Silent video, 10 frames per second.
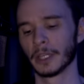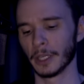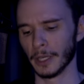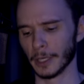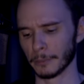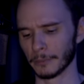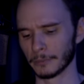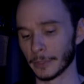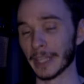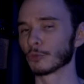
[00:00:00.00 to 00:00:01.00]
Um,
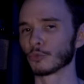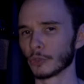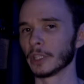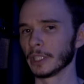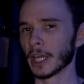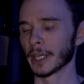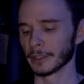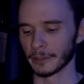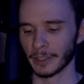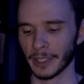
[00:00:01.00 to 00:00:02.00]
that's really
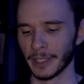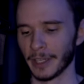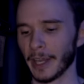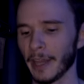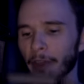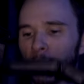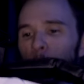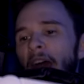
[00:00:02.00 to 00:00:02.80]
nice. And then the